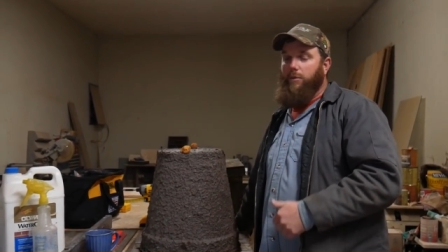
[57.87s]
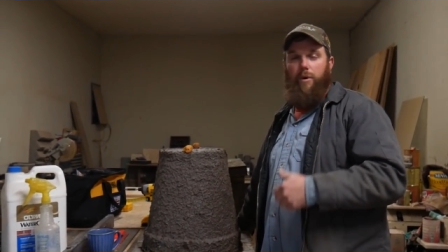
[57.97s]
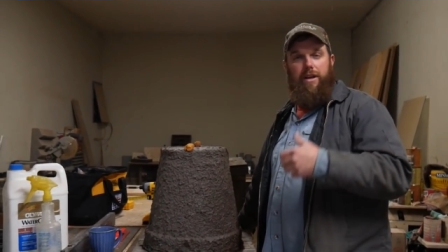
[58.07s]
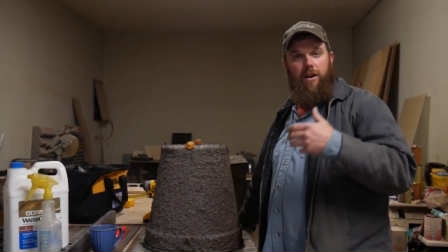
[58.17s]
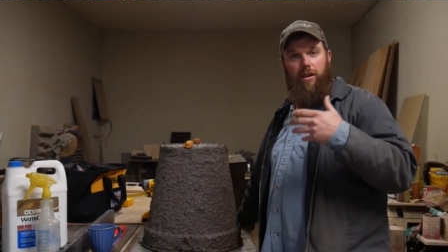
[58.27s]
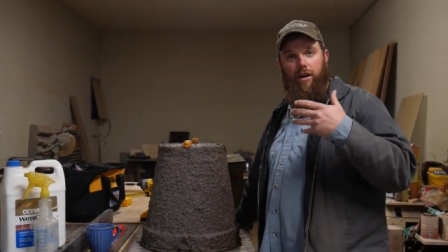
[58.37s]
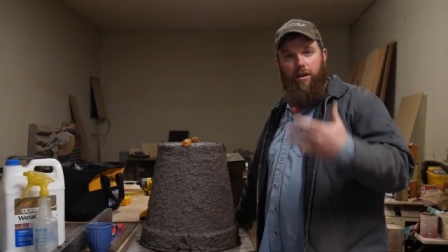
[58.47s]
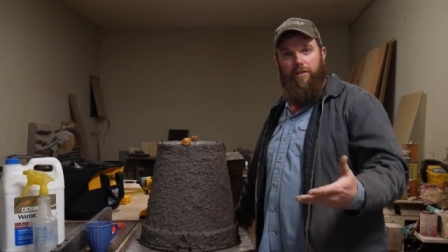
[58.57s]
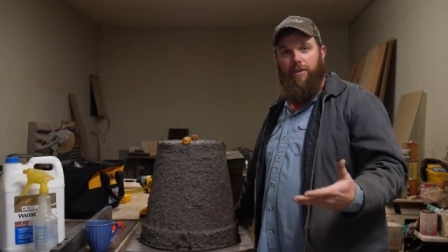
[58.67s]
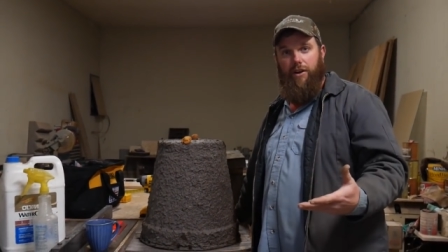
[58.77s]
We call
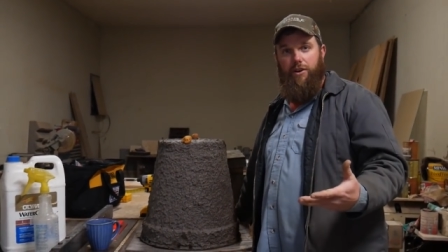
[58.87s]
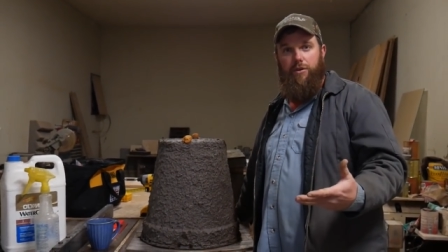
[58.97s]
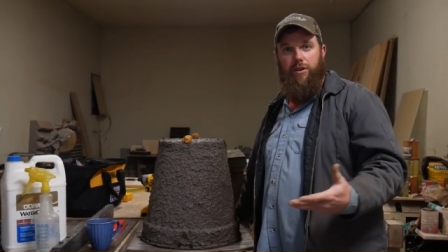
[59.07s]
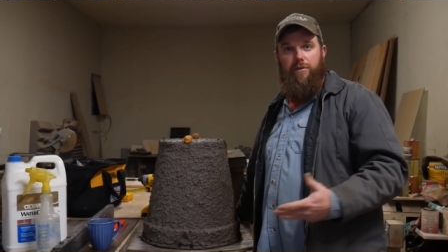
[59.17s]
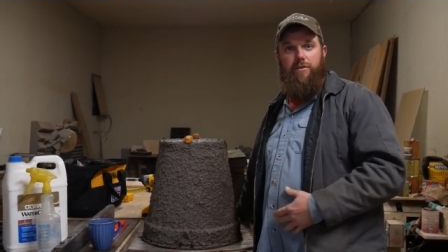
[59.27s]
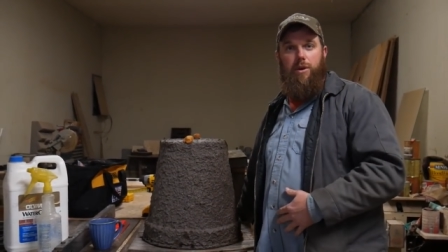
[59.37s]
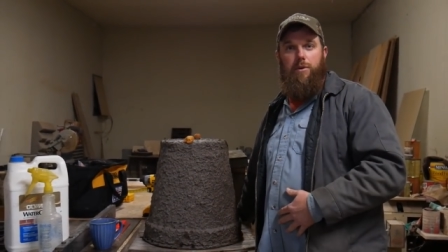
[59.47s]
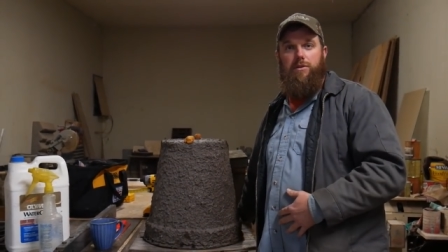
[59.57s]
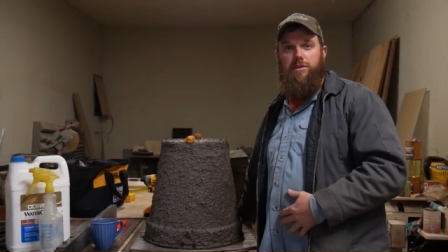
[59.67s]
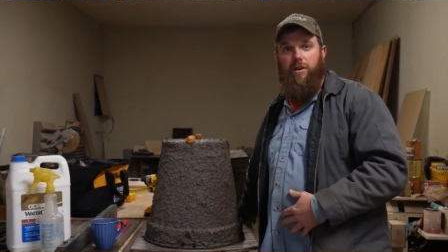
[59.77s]
all of our YouTube
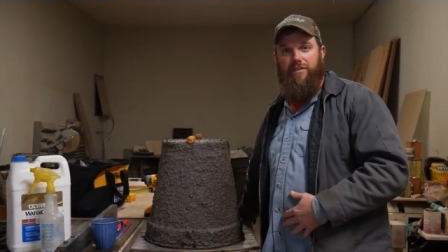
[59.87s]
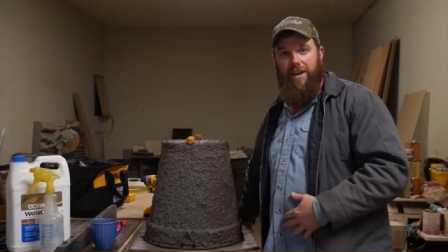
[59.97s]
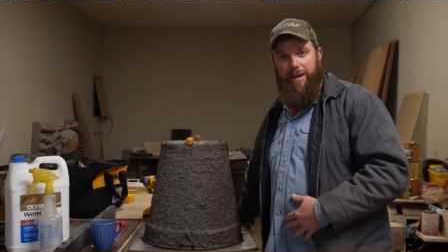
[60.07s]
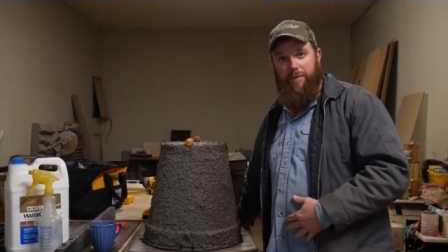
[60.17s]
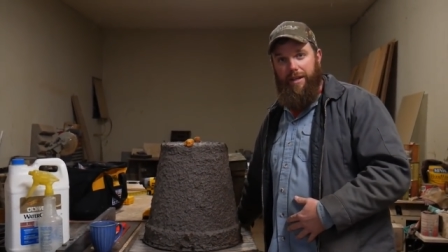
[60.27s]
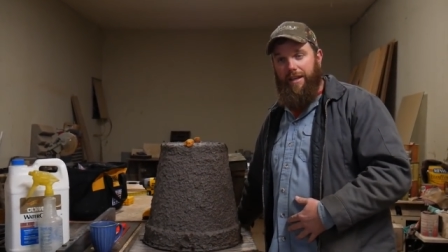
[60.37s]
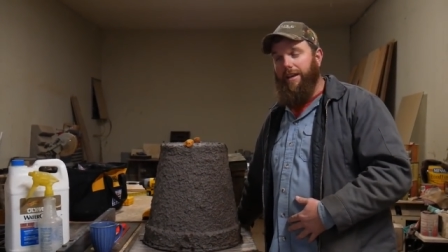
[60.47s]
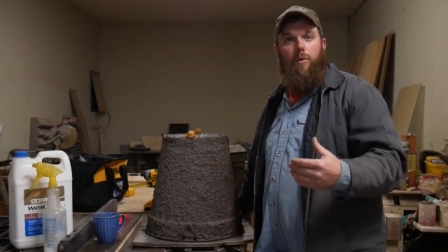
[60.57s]
viewers our family.